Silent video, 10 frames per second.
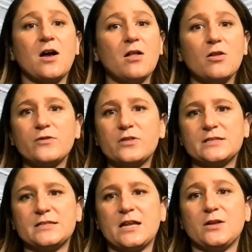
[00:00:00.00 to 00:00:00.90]
all over the
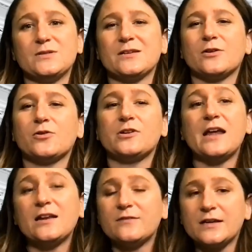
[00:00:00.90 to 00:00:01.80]
state using a
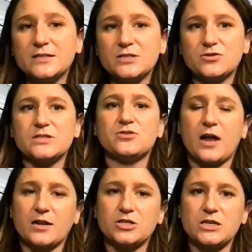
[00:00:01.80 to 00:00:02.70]
creative industry
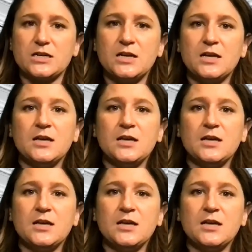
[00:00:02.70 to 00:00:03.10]
strategy.